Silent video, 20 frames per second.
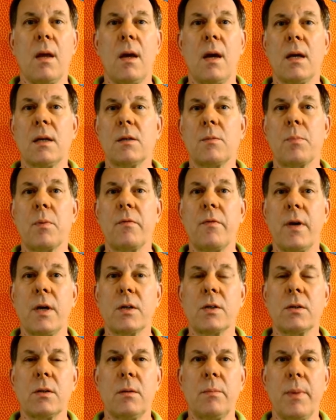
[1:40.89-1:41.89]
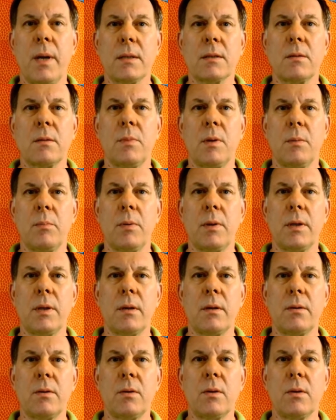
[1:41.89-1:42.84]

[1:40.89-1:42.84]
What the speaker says: As a professional basketball player,